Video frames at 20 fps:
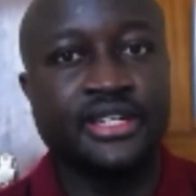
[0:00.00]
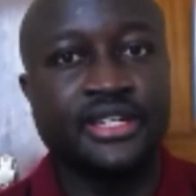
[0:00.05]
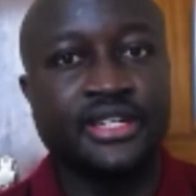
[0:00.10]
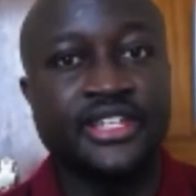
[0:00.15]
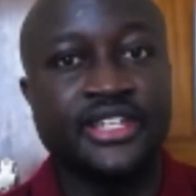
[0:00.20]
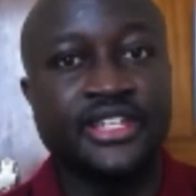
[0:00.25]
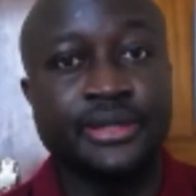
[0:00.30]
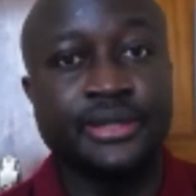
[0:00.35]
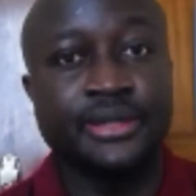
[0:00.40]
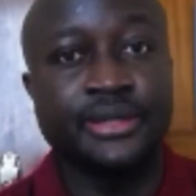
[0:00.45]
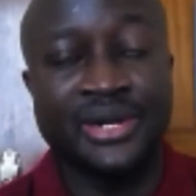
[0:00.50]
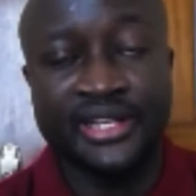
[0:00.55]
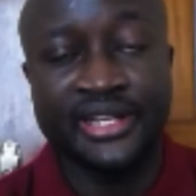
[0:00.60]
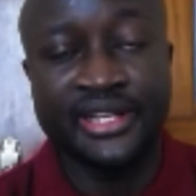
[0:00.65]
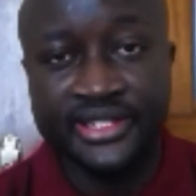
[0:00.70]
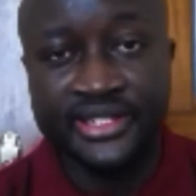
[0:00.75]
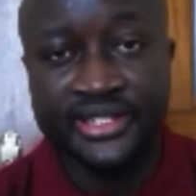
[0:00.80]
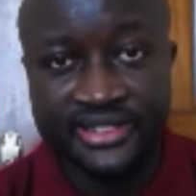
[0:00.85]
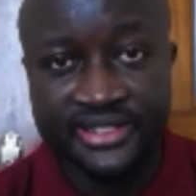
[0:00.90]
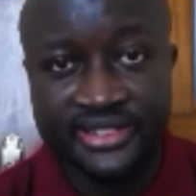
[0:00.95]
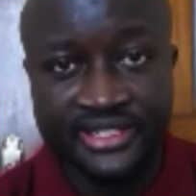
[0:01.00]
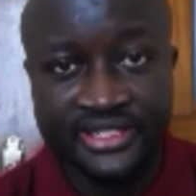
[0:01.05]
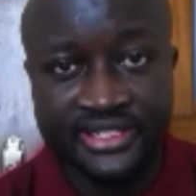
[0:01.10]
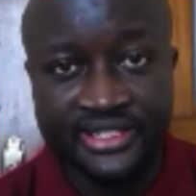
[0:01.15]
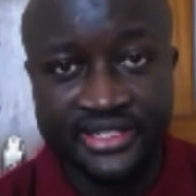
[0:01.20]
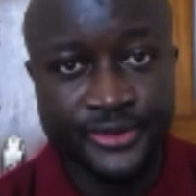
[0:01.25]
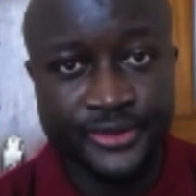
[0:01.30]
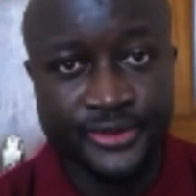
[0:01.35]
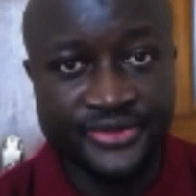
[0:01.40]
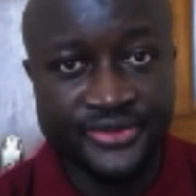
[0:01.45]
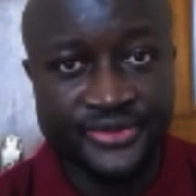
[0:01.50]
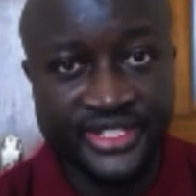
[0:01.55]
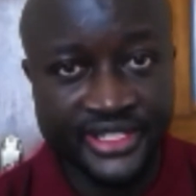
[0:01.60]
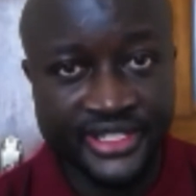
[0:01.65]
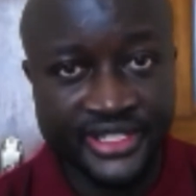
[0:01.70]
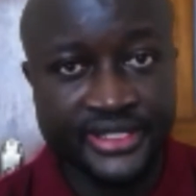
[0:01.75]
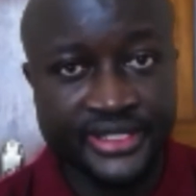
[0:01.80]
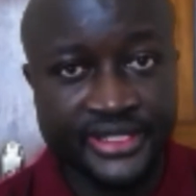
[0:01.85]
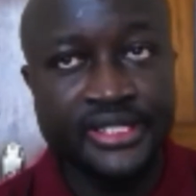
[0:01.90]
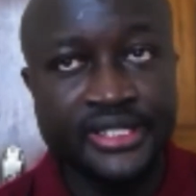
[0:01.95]
in the banking sector. We've
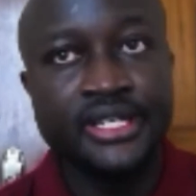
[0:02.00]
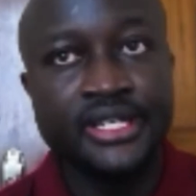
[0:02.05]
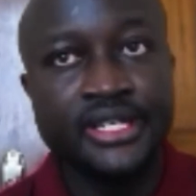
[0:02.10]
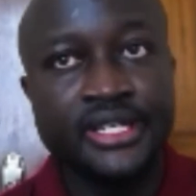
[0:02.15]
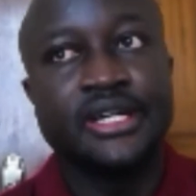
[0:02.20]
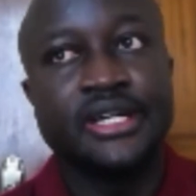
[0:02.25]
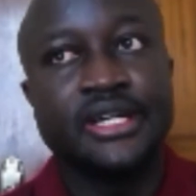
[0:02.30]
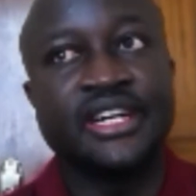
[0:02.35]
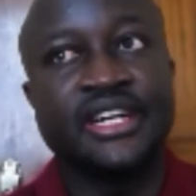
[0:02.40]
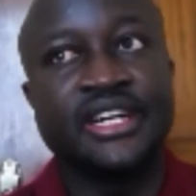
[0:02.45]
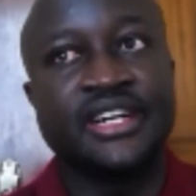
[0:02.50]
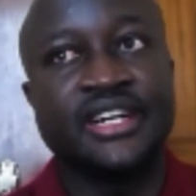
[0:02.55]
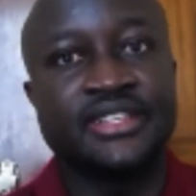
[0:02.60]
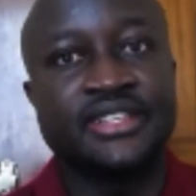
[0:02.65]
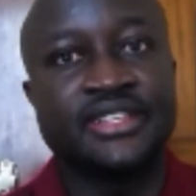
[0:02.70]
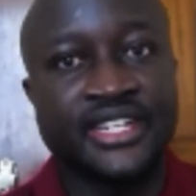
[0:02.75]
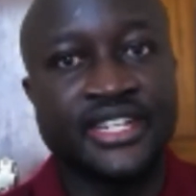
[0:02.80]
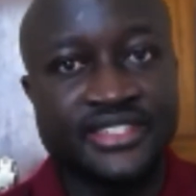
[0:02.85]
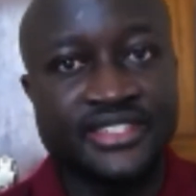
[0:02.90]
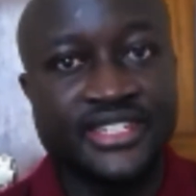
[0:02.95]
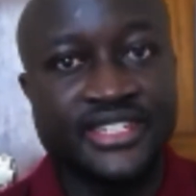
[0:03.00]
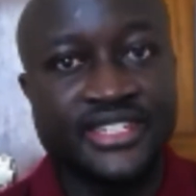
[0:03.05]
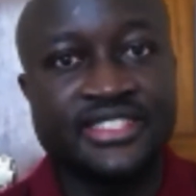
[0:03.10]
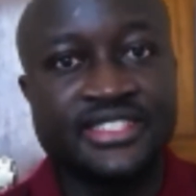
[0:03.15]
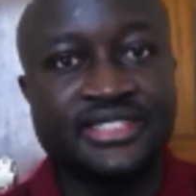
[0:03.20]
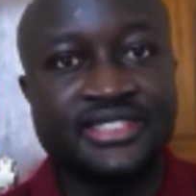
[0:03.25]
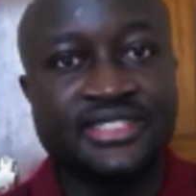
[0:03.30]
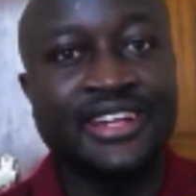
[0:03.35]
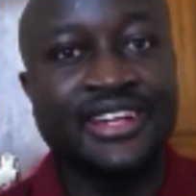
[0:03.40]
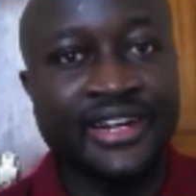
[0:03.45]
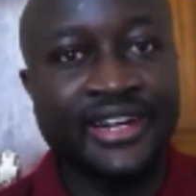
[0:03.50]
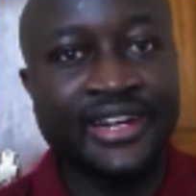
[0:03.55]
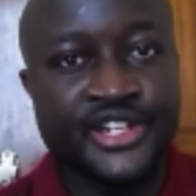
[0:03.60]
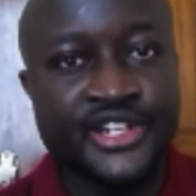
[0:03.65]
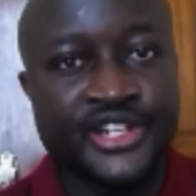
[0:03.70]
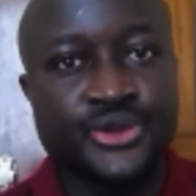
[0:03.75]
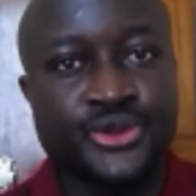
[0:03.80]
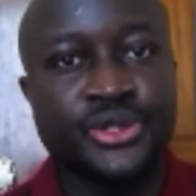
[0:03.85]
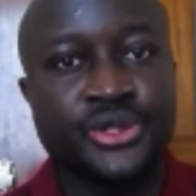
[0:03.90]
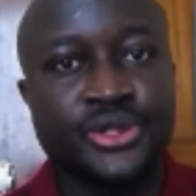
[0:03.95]
seen that this
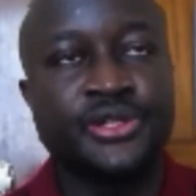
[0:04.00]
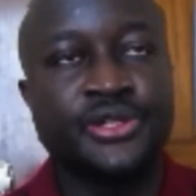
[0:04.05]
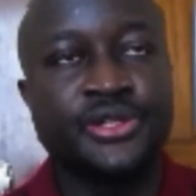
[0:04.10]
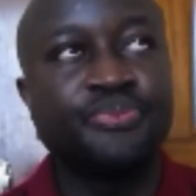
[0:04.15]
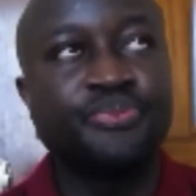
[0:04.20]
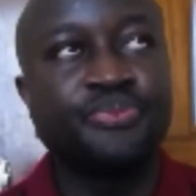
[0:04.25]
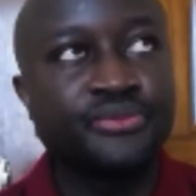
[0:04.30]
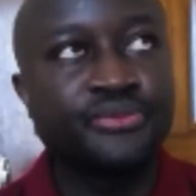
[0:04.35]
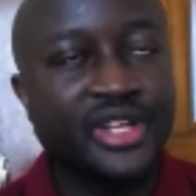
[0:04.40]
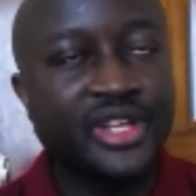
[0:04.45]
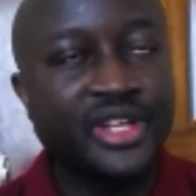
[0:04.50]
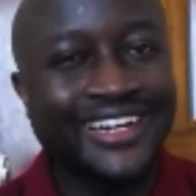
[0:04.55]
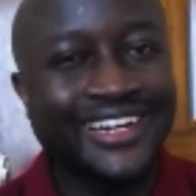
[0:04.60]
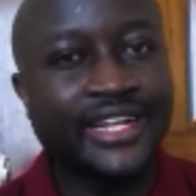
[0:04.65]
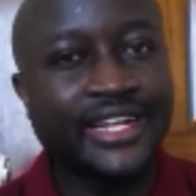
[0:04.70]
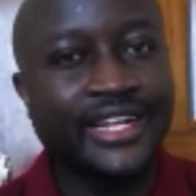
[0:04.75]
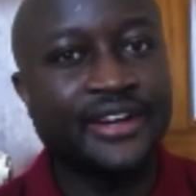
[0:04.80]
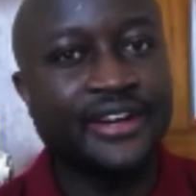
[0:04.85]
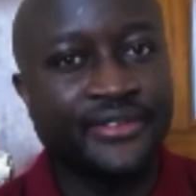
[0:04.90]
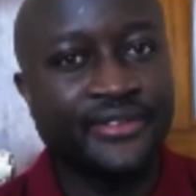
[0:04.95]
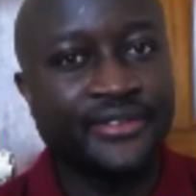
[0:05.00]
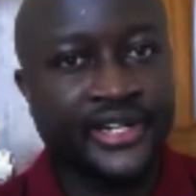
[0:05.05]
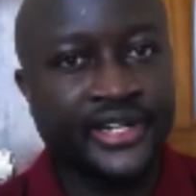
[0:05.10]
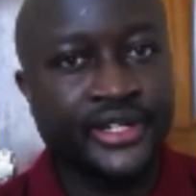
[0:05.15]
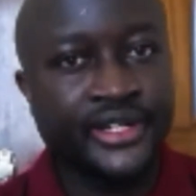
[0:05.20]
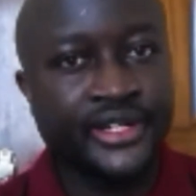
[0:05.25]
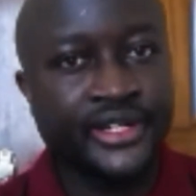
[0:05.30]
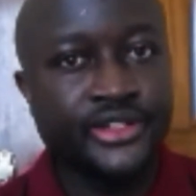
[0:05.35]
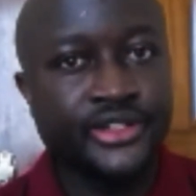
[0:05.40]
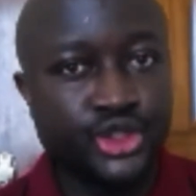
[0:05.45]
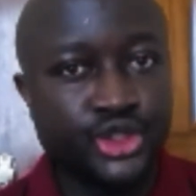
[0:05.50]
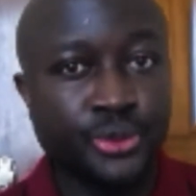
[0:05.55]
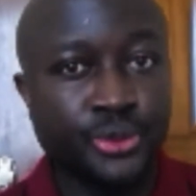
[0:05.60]
gradual recovery to